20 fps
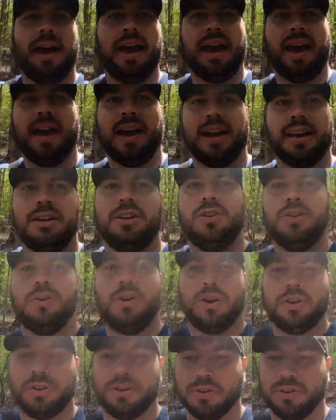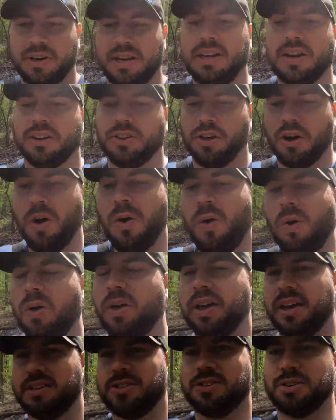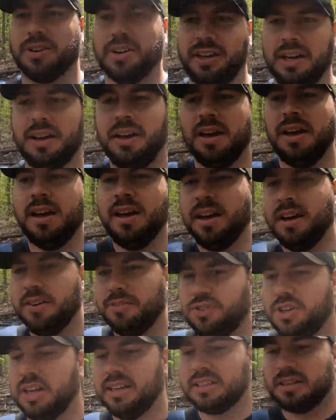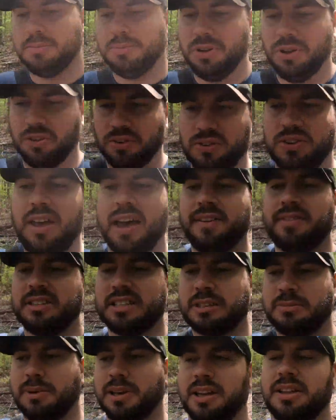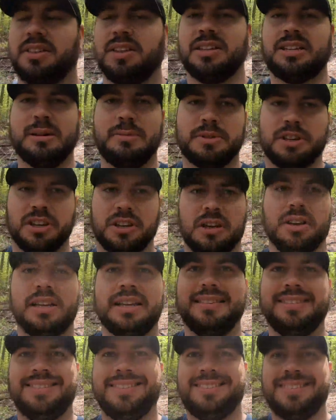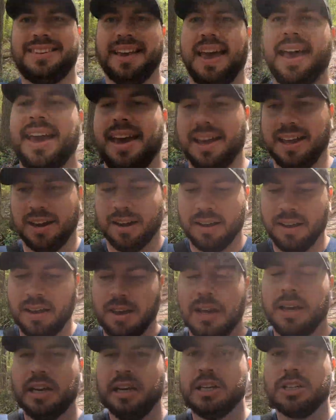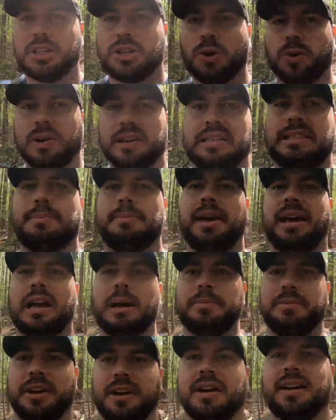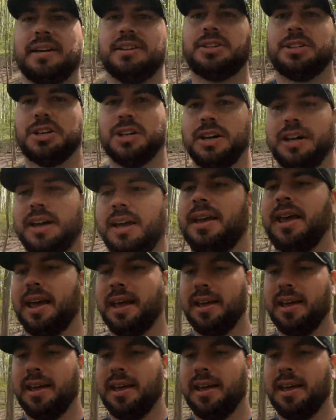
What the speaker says: And you go through and hear the whole history. Jason Mewes, Kevin Smith, some of the insane stories that make up their history.